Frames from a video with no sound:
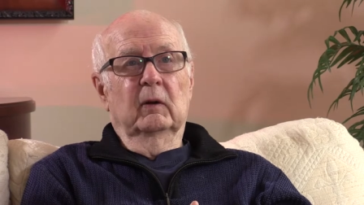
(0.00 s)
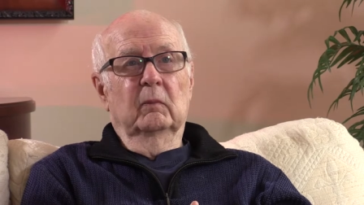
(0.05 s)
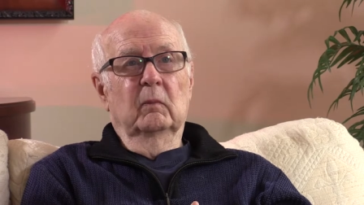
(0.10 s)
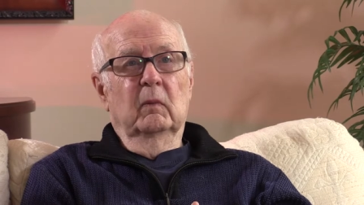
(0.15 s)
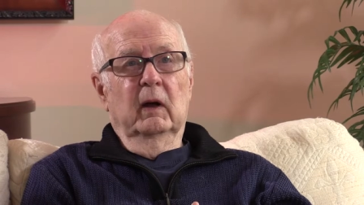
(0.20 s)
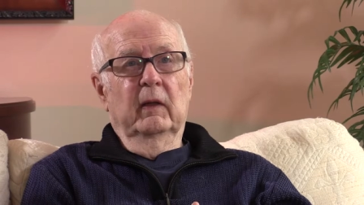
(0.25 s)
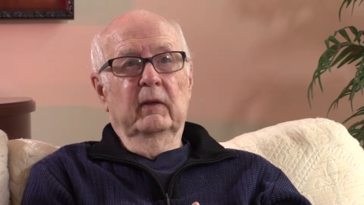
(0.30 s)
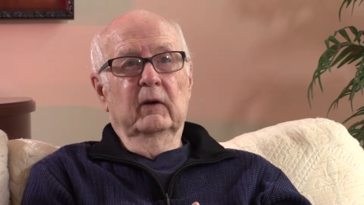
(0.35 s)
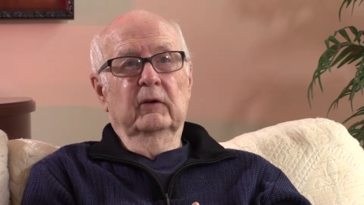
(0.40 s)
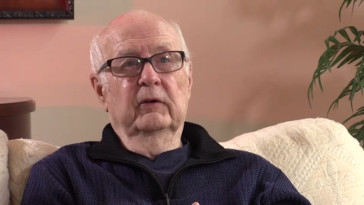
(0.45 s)
their
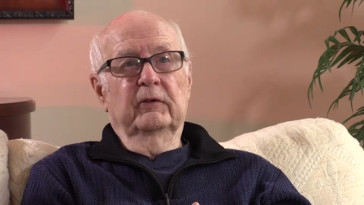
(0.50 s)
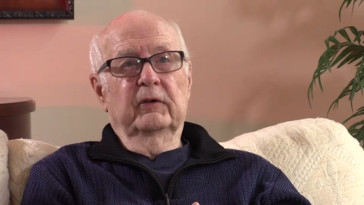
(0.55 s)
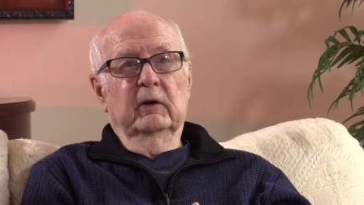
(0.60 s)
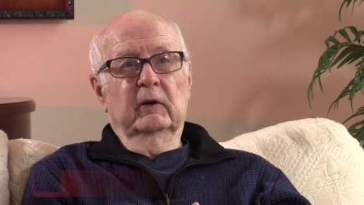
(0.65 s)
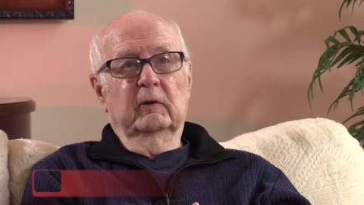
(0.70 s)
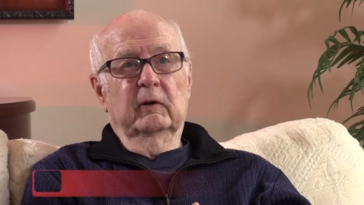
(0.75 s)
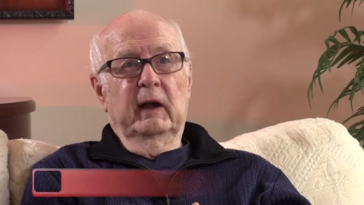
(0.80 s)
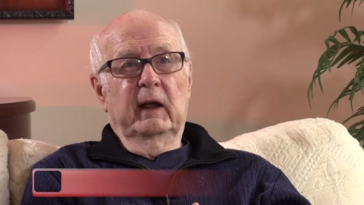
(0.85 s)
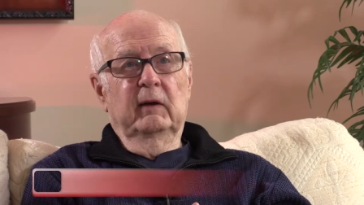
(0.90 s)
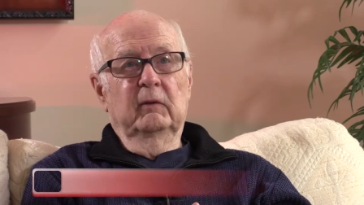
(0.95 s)
mothers,
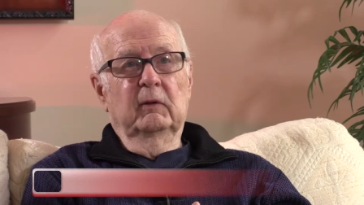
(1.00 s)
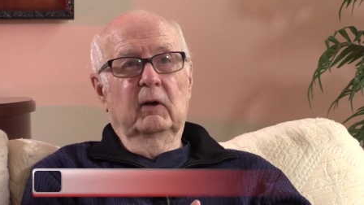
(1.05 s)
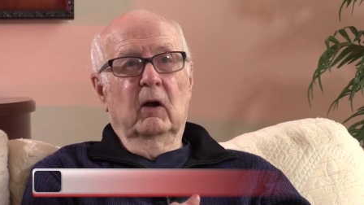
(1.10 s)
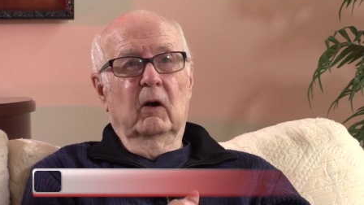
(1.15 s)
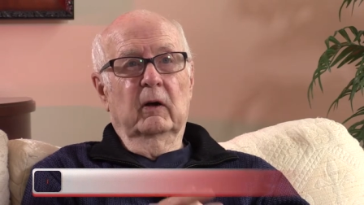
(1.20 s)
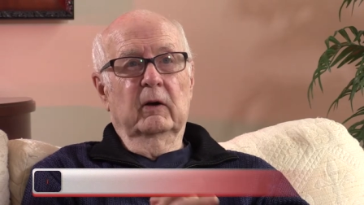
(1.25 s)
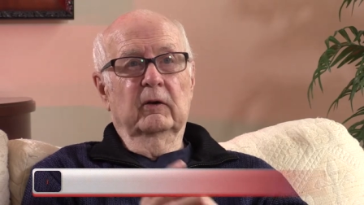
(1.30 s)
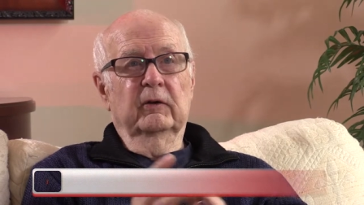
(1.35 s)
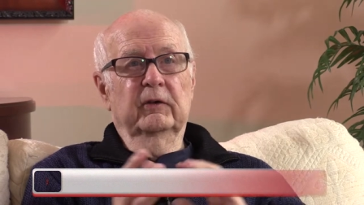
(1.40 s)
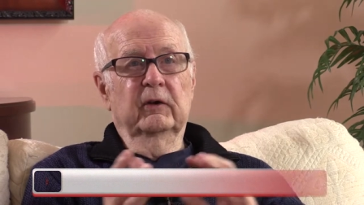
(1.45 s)
their
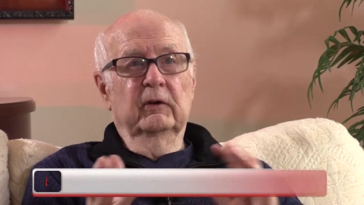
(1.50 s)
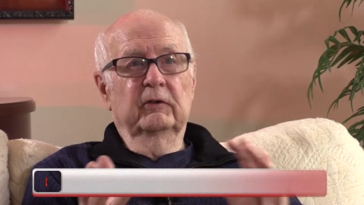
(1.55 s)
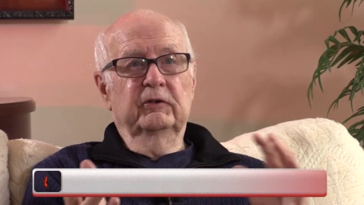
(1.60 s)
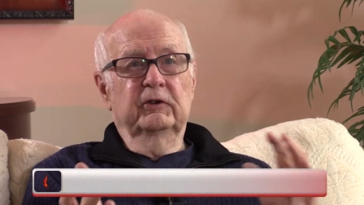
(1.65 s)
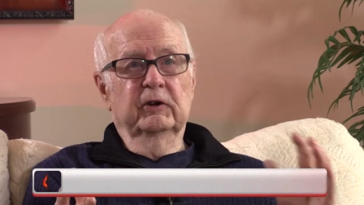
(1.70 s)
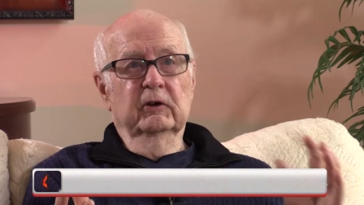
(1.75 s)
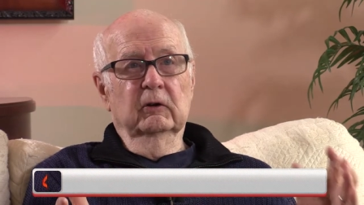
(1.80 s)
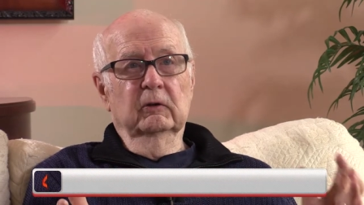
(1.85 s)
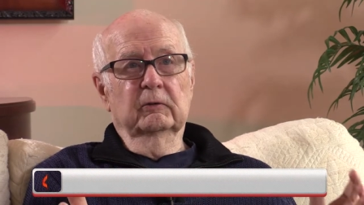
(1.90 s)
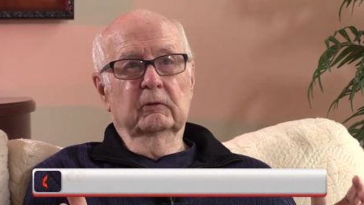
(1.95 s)
granddaughters, their
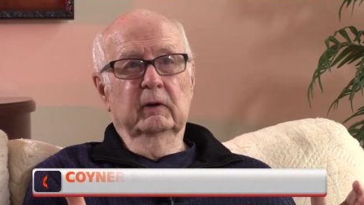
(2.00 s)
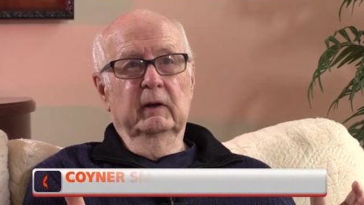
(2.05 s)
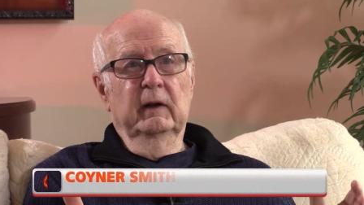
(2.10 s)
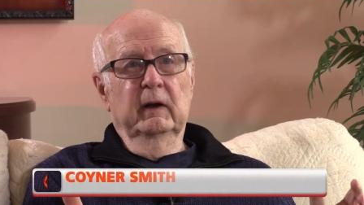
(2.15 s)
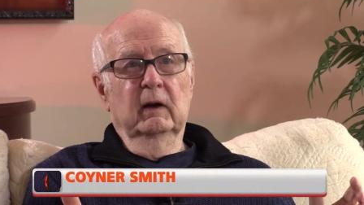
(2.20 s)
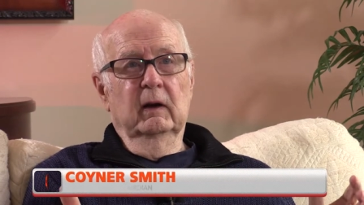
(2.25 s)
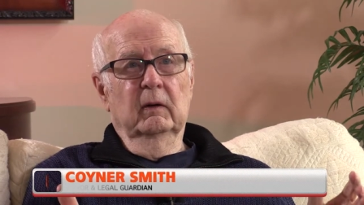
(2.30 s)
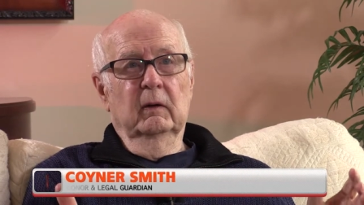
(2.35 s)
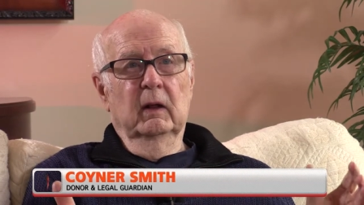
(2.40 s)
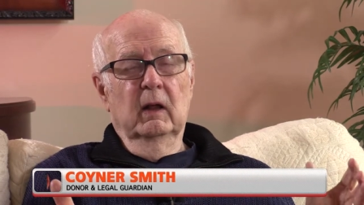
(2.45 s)
children,
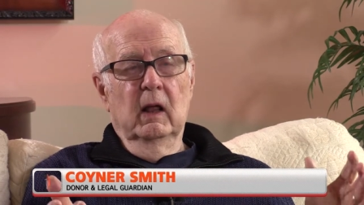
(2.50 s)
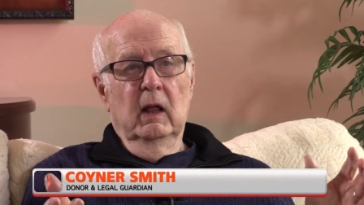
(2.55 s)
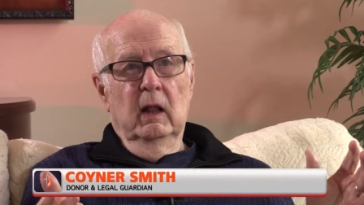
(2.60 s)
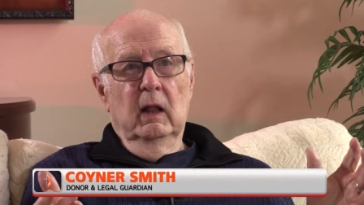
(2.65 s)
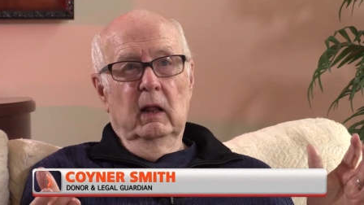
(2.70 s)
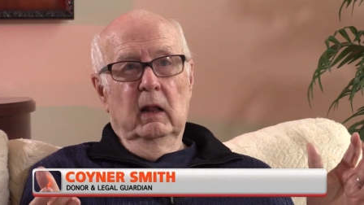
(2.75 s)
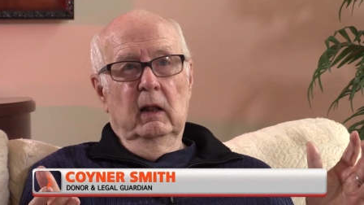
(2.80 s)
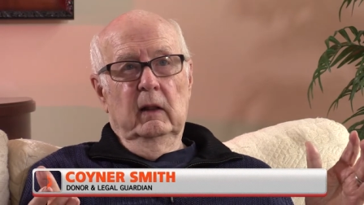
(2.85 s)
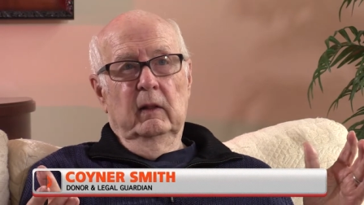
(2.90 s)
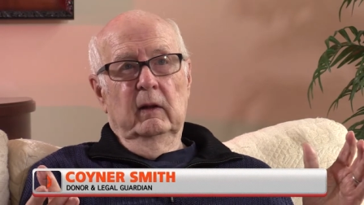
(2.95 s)

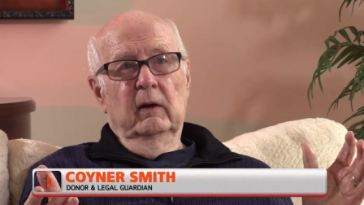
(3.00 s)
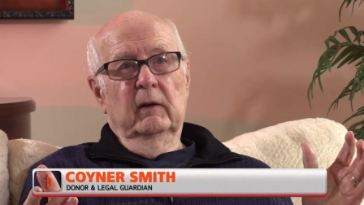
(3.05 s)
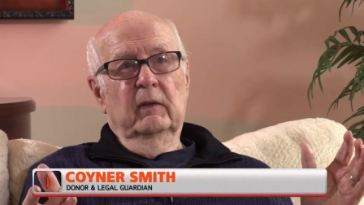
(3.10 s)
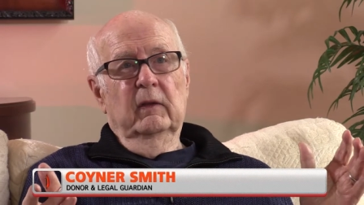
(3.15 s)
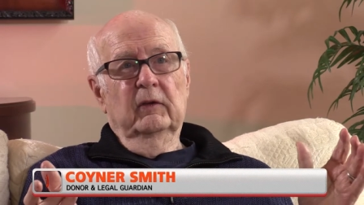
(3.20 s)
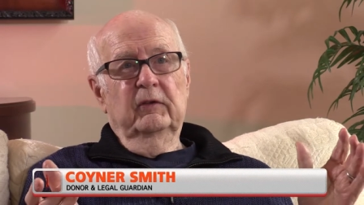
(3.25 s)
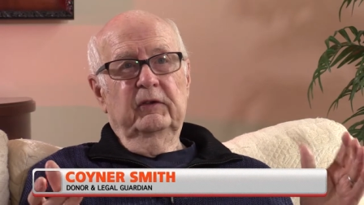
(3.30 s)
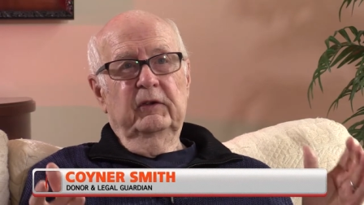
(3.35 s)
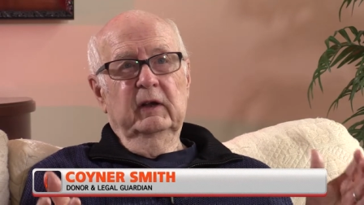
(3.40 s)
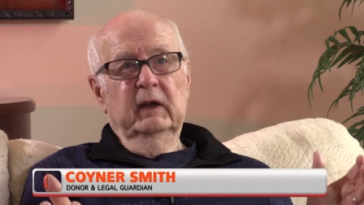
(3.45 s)
they're
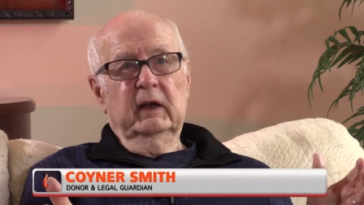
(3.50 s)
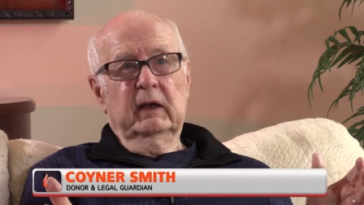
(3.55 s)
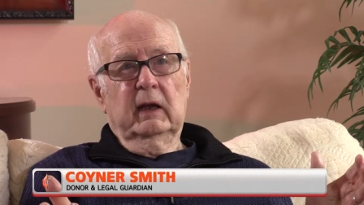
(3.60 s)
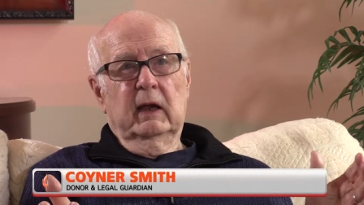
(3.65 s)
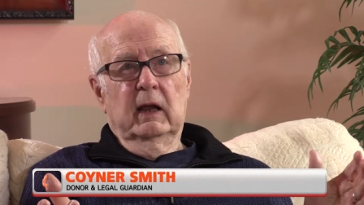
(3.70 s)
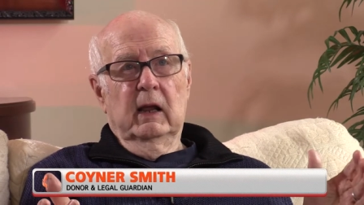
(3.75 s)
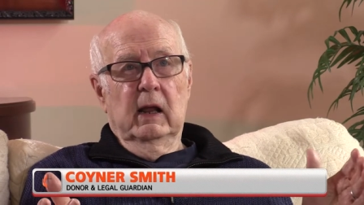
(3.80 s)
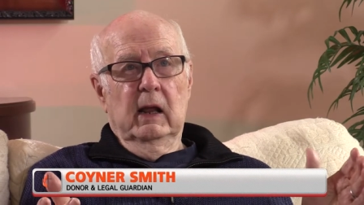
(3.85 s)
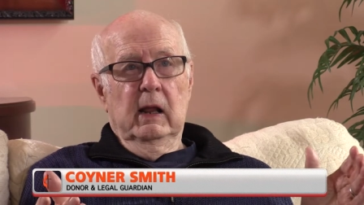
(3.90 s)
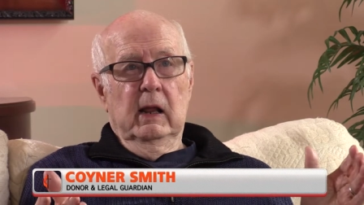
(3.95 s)
the
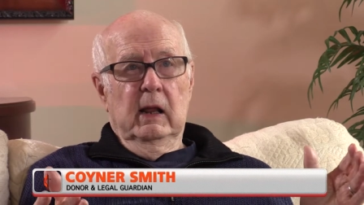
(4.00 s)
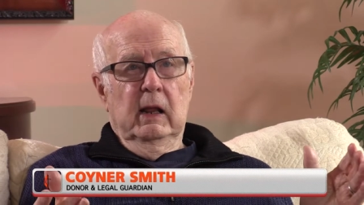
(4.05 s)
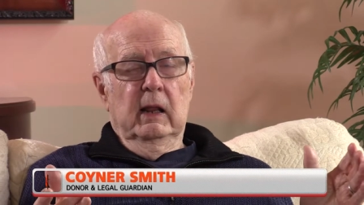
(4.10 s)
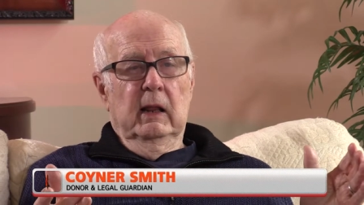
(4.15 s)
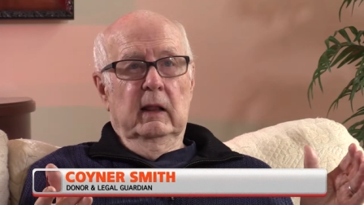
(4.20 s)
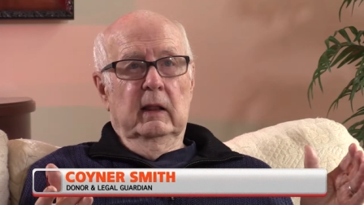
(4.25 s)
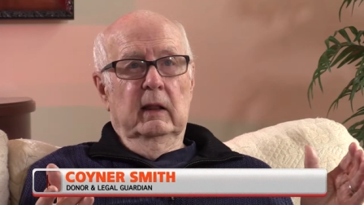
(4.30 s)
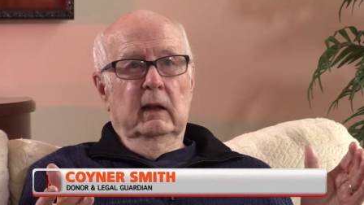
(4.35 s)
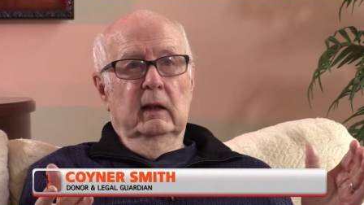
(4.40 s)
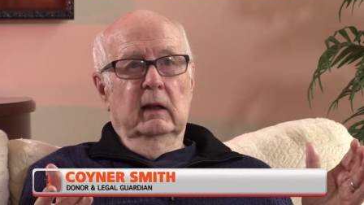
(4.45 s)
sick.
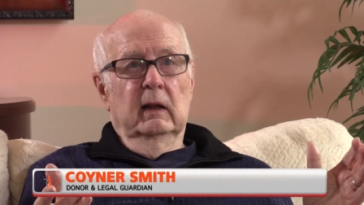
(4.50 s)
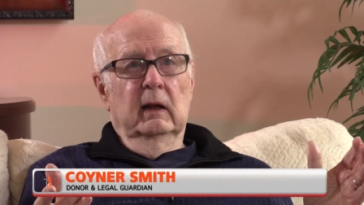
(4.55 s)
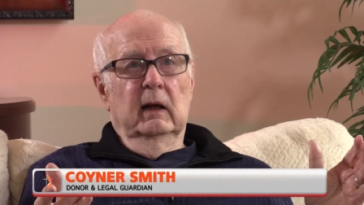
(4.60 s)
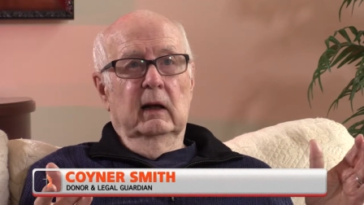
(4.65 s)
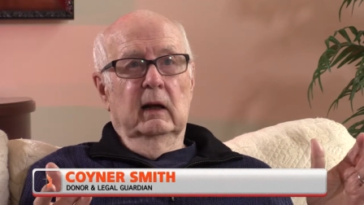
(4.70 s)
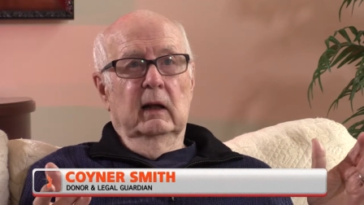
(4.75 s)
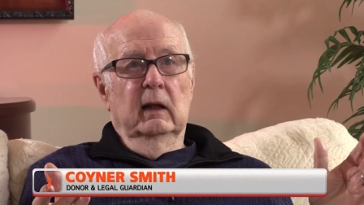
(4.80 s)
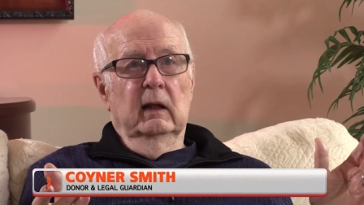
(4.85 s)
They